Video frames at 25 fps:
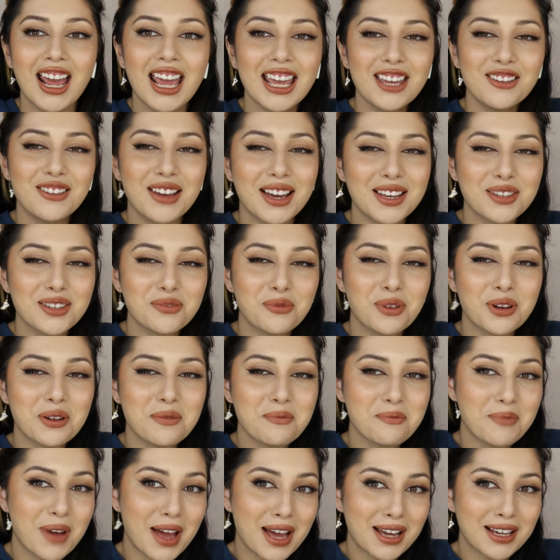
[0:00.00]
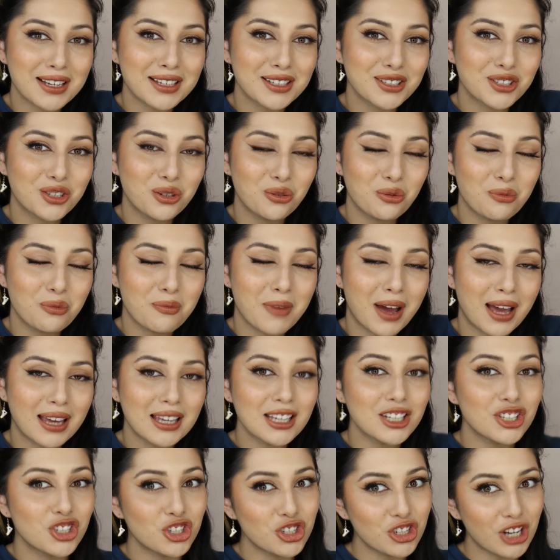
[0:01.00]
Hey you guys, welcome back to
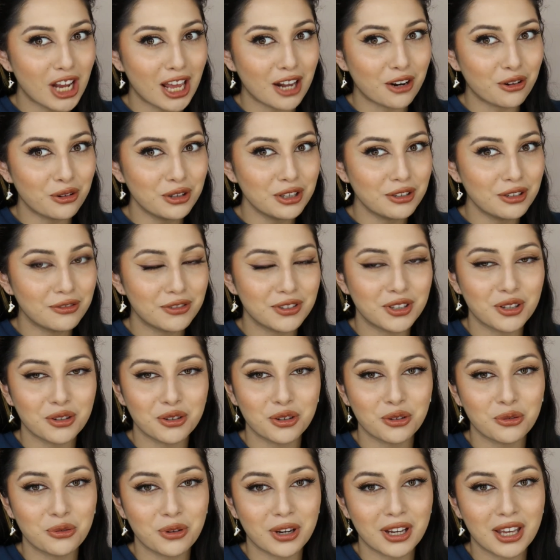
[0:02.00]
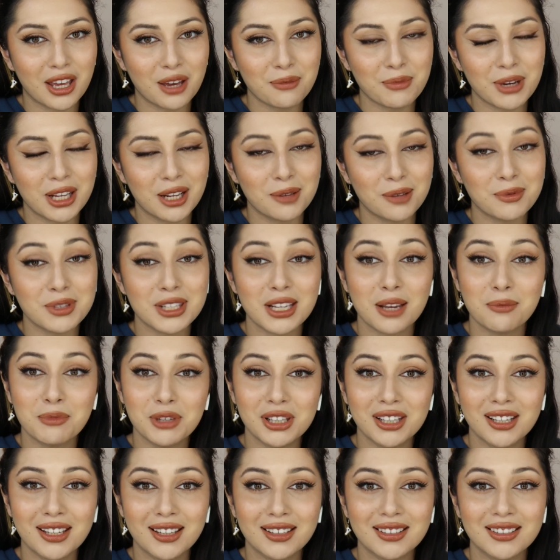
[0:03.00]
my channel. If you don't know who I am, my name is
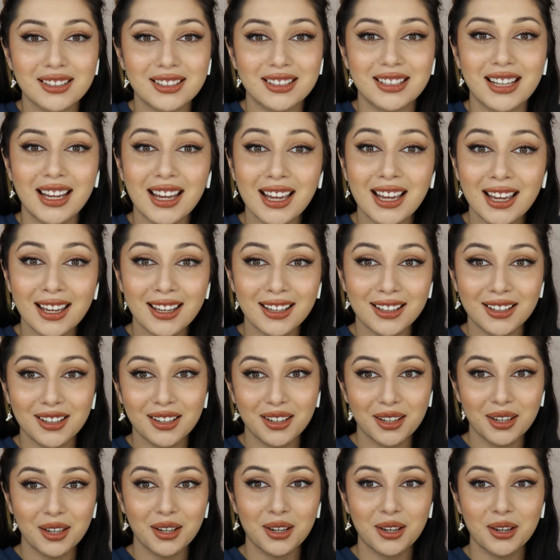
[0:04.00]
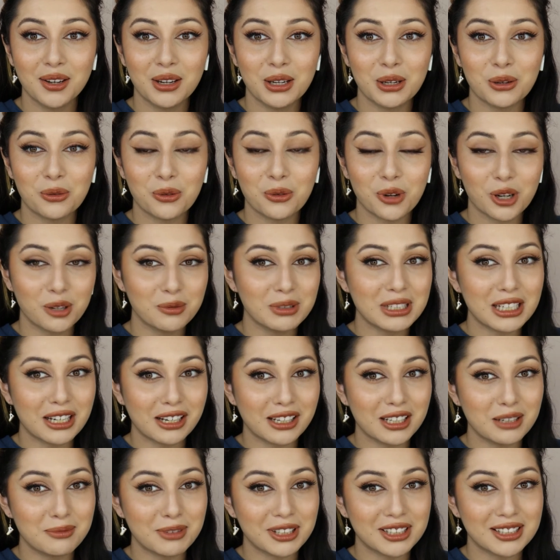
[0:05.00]
Emily, and today we're going to be
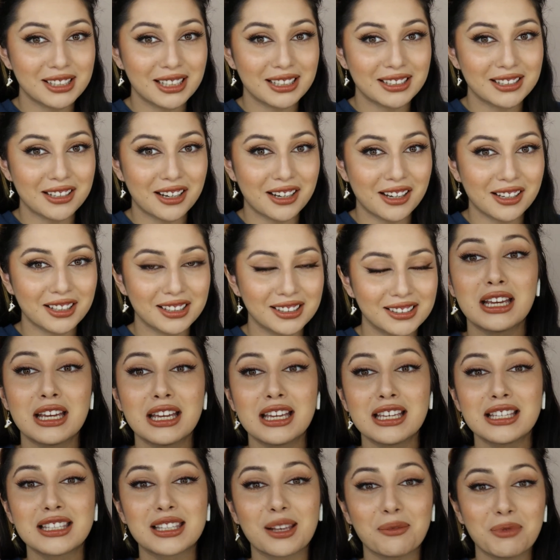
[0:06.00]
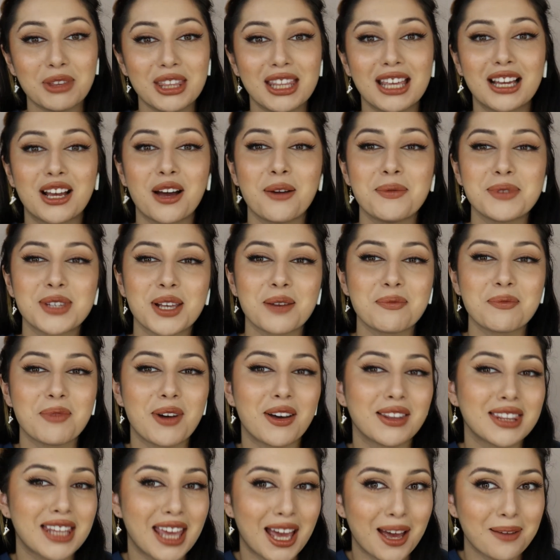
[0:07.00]
talking about TikTok. Something that comes up
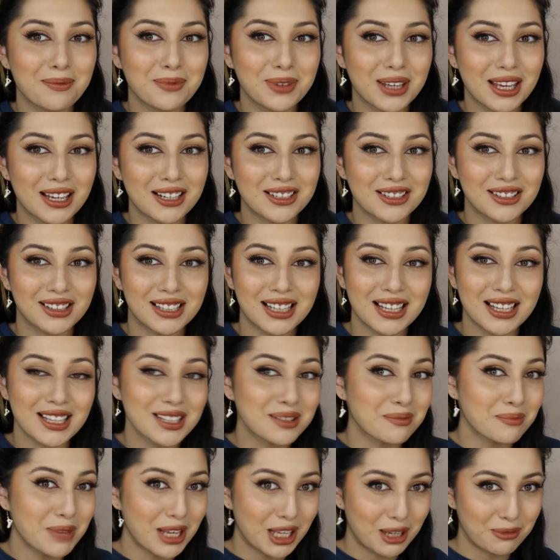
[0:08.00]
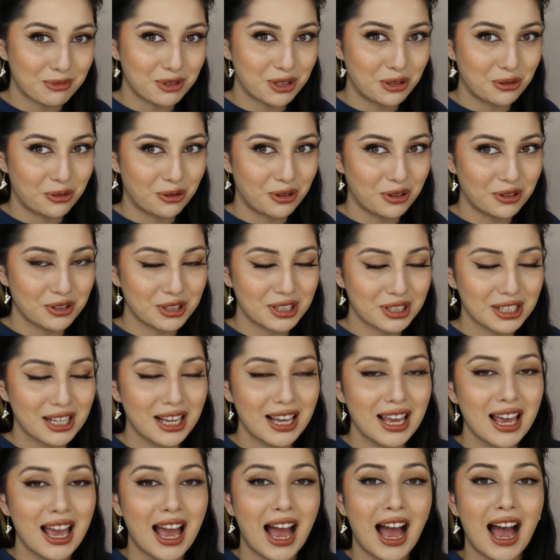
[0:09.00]
on the app occasionally is makeup tutorials.
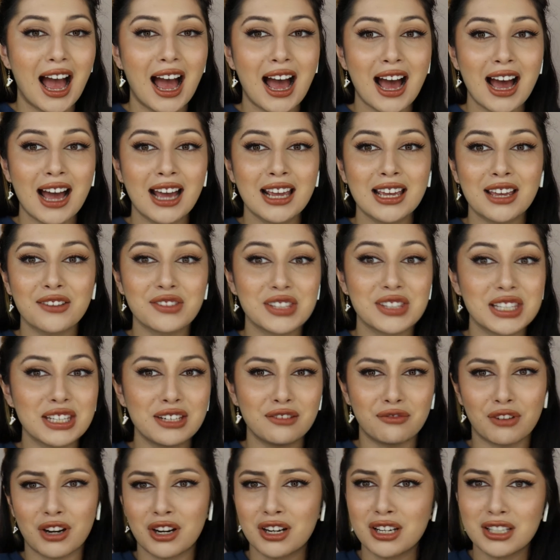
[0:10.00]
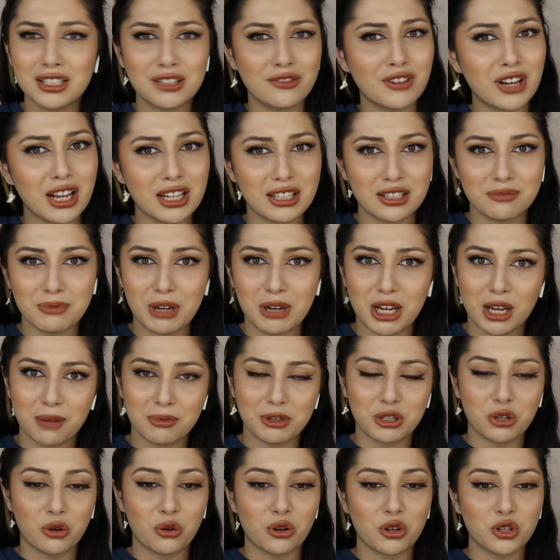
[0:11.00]
I have seen various different kinds of makeup
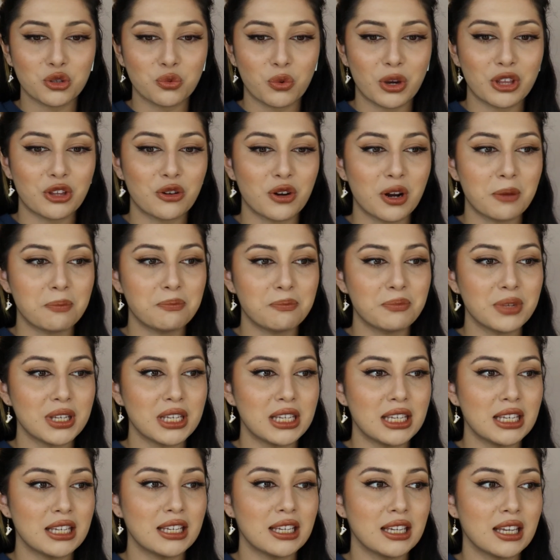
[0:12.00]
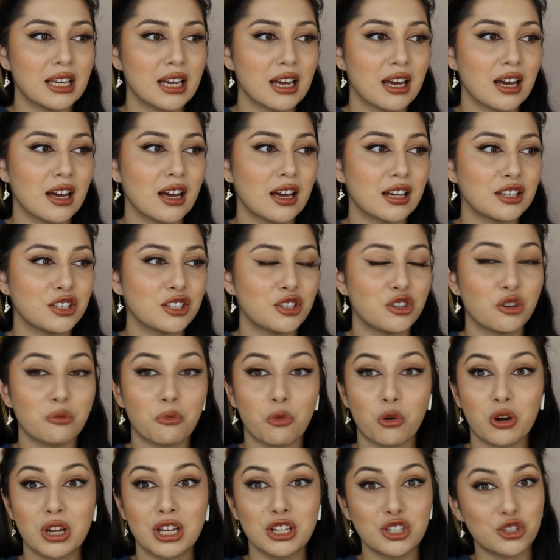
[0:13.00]
tutorials, whether it be,
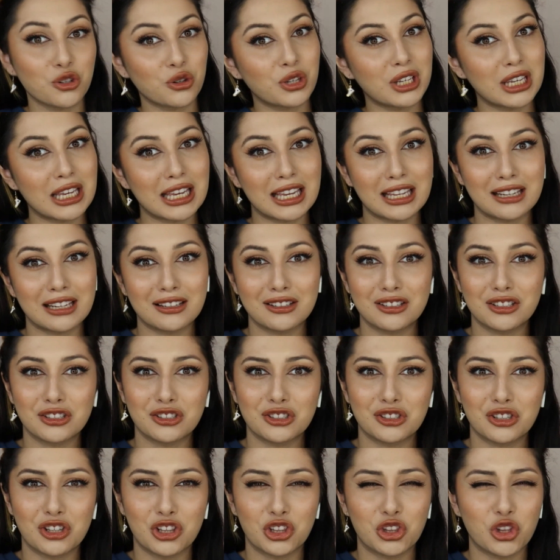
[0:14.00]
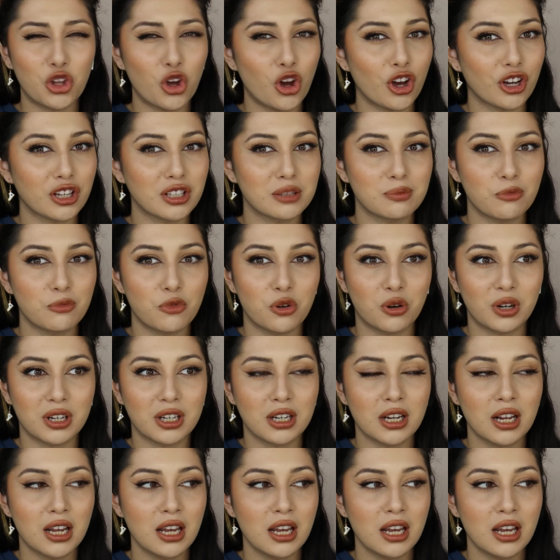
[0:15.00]
more intricate looks, more,